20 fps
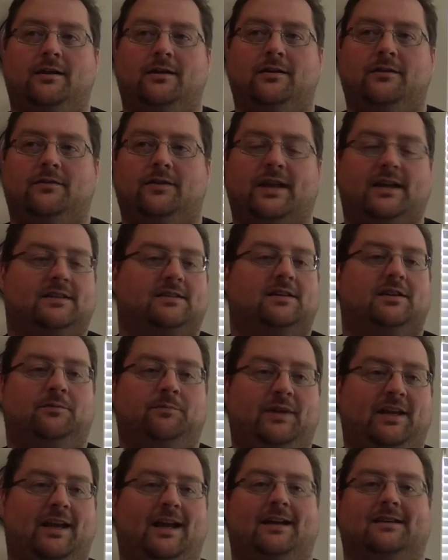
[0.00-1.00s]
Things could
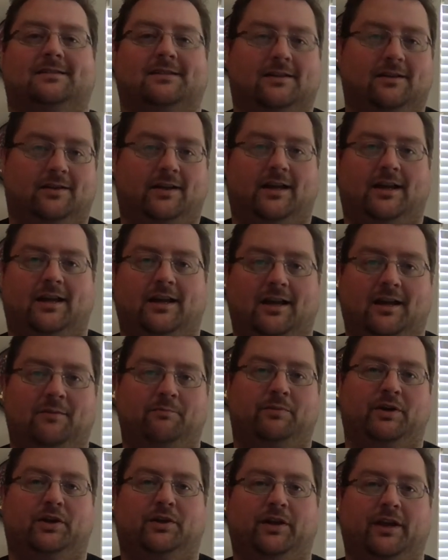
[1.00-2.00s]
be escalating and
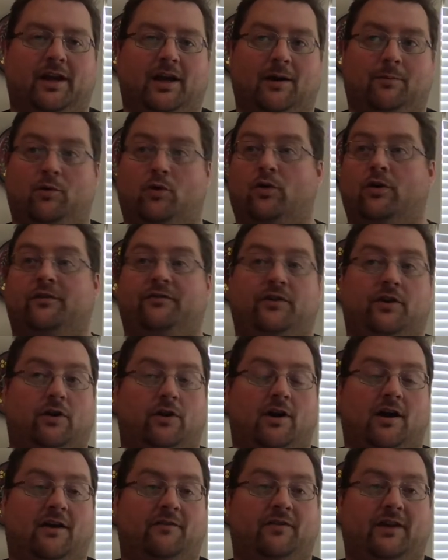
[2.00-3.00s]
building up. Or if
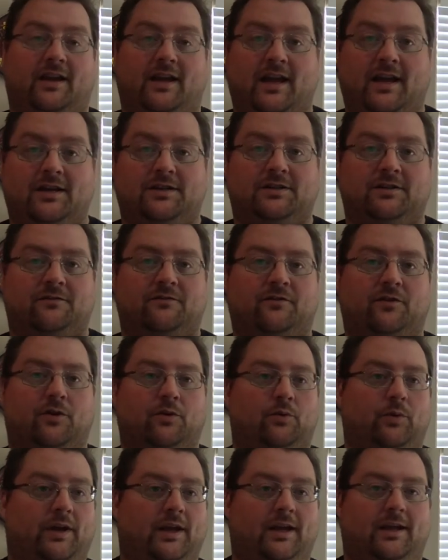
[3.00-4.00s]
you're on vacation for a
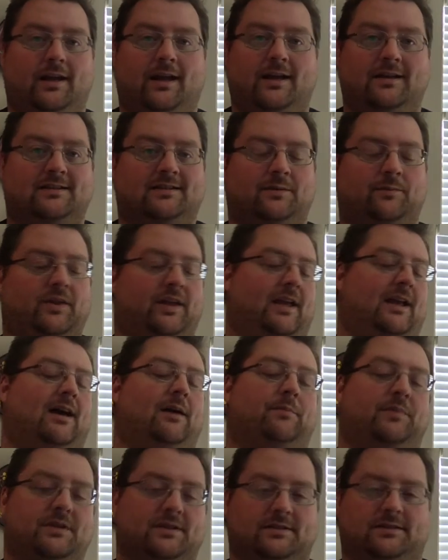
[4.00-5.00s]
week and something
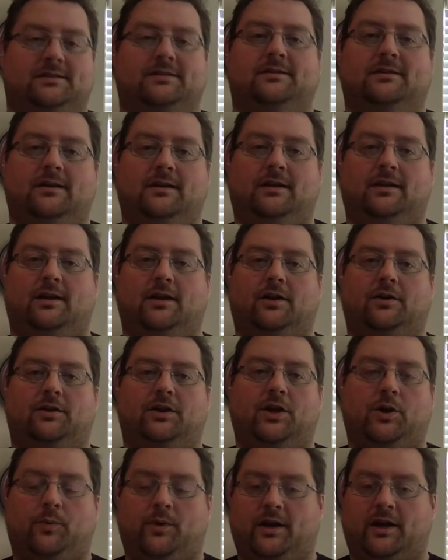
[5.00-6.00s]
happens, you
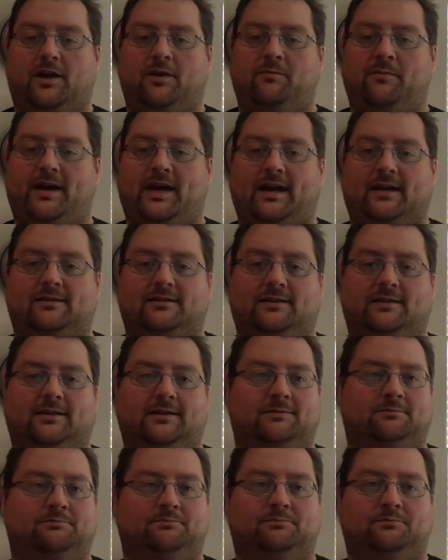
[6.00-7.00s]
don't want to come back
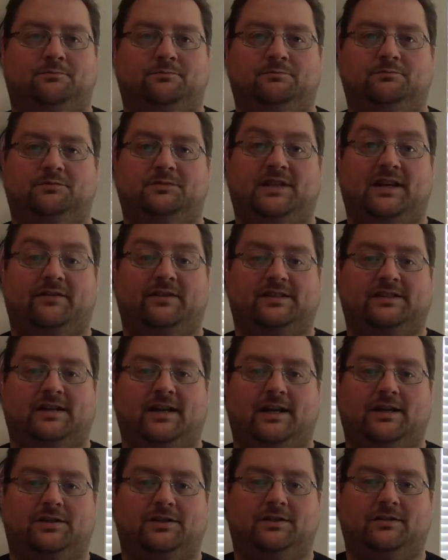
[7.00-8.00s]
to
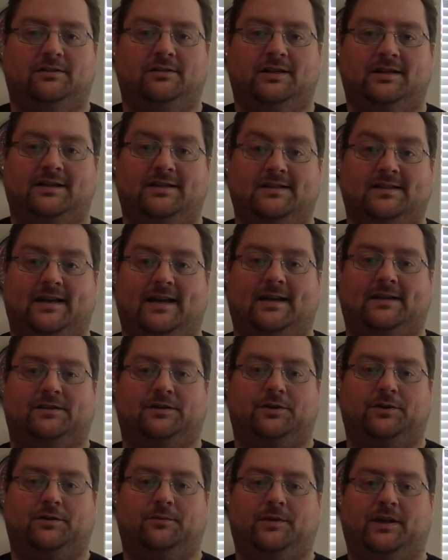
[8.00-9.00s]
devastation and
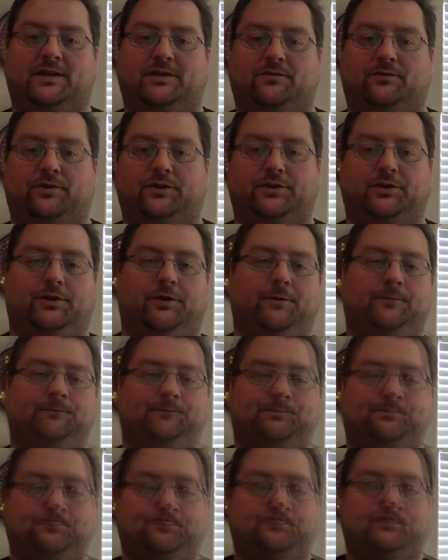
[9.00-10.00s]
disaster, that's for sure.
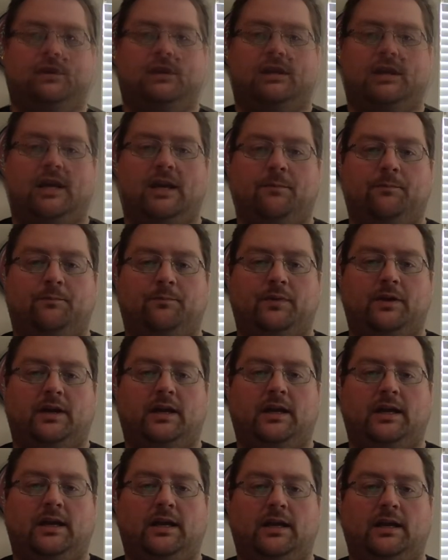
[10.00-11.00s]
Keep
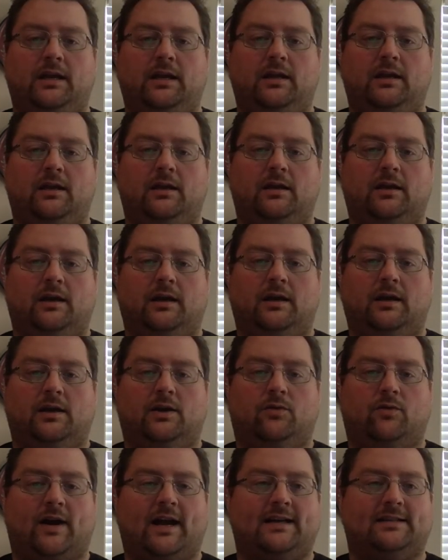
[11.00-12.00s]
any
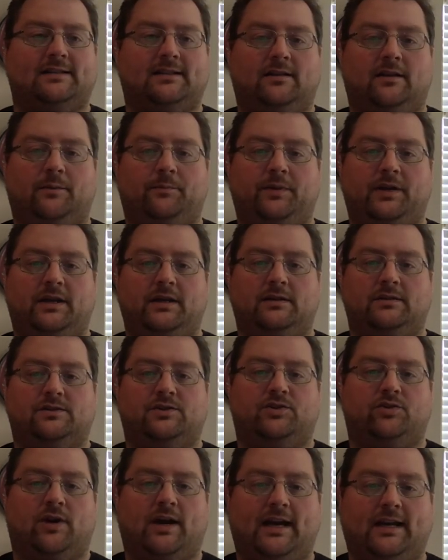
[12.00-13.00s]
grass clippings,
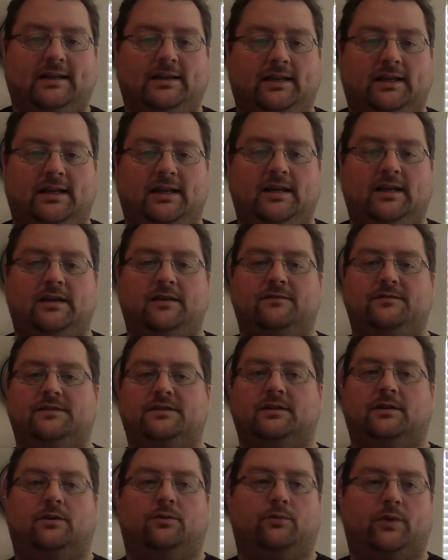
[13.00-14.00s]
dried
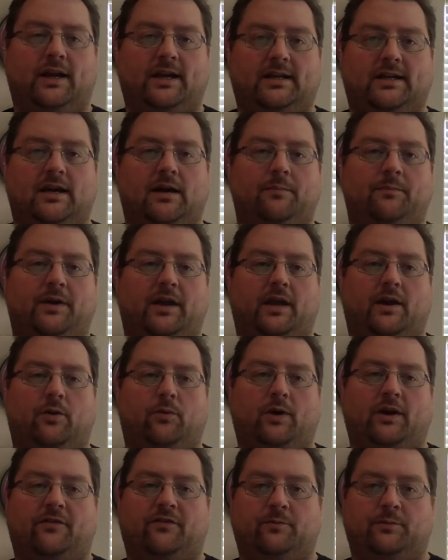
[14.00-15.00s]
leaves raked up and
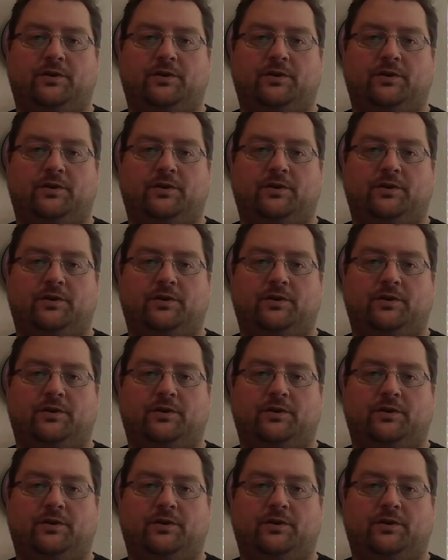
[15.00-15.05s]
away from your